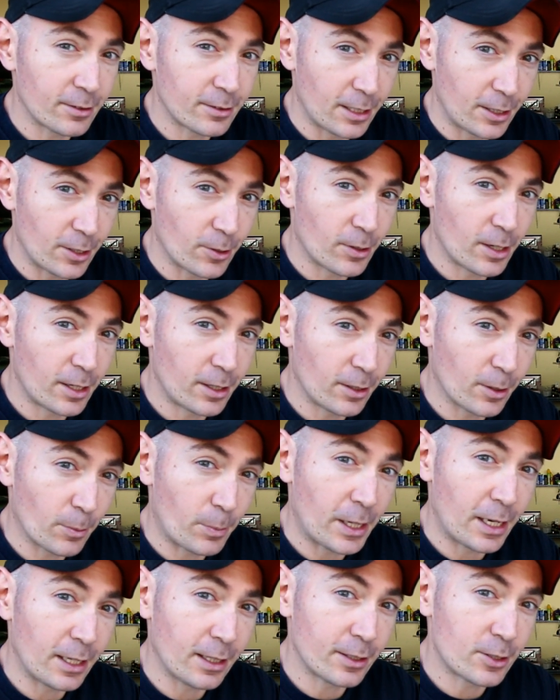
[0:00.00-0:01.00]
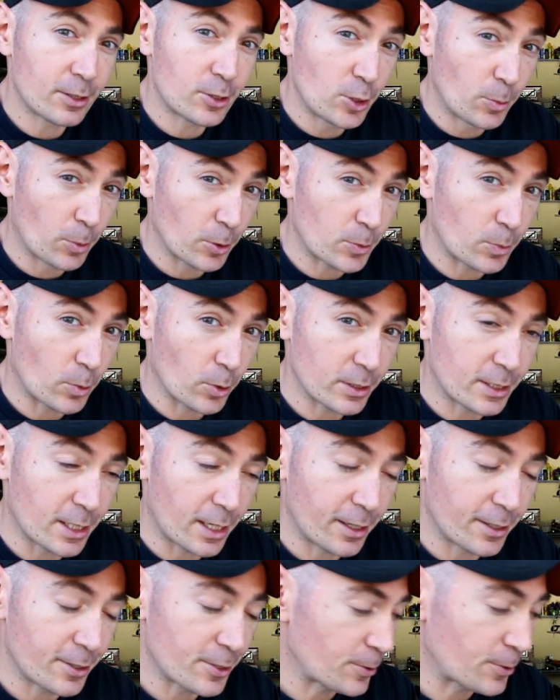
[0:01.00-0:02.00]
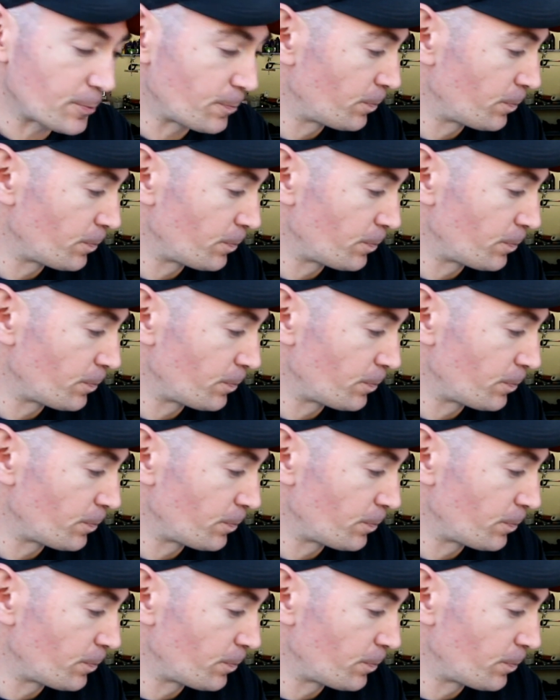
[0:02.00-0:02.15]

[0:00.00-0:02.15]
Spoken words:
than the regular Pilot Supersport tires.